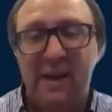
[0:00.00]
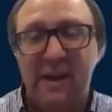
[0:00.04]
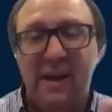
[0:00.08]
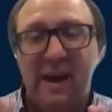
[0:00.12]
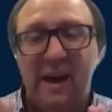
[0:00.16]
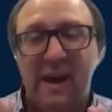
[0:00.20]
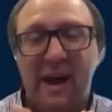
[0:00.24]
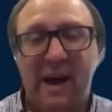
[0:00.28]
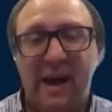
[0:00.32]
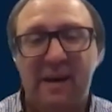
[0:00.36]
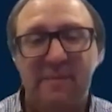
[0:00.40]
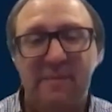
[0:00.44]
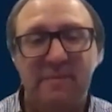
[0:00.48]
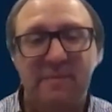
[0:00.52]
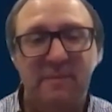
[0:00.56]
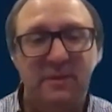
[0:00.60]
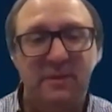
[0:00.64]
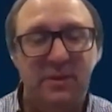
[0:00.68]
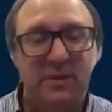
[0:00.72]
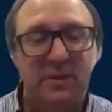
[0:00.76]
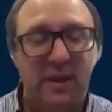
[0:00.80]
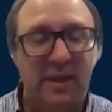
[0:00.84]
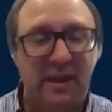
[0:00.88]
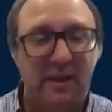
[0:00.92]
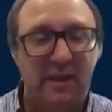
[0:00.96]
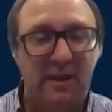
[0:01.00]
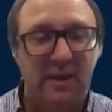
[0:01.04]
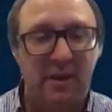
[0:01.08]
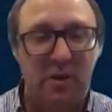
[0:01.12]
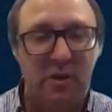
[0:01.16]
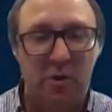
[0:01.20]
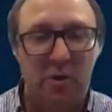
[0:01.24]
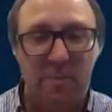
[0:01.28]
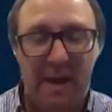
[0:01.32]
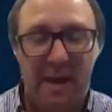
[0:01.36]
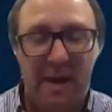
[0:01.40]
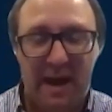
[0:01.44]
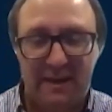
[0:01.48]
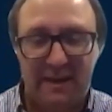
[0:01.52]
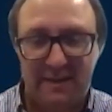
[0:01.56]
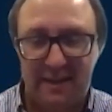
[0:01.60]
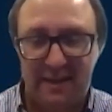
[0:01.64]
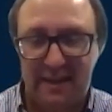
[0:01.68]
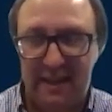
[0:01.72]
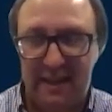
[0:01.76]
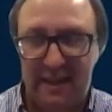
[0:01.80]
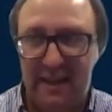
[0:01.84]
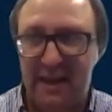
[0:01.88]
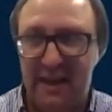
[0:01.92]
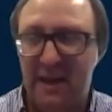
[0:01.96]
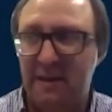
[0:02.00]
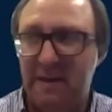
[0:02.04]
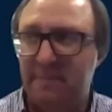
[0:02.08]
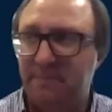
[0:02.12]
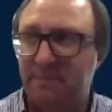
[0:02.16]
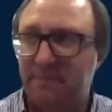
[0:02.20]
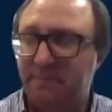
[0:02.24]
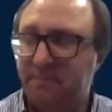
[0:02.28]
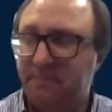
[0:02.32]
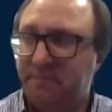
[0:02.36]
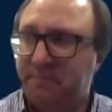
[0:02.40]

So I think you go back to the